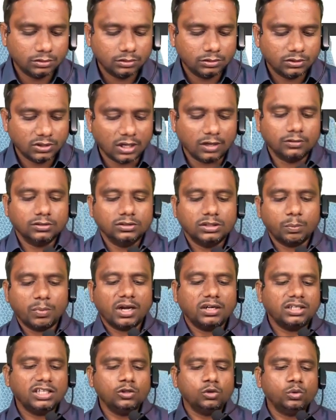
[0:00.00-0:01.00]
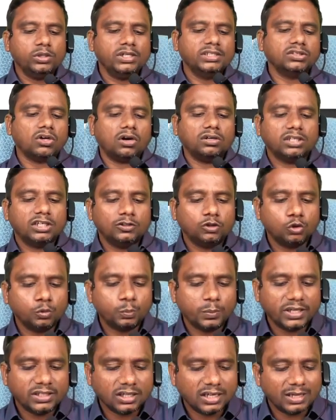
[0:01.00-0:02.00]
yeah, the party who is ordered to pay
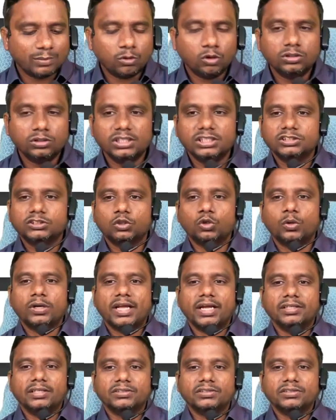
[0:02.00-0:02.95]
the amount is known as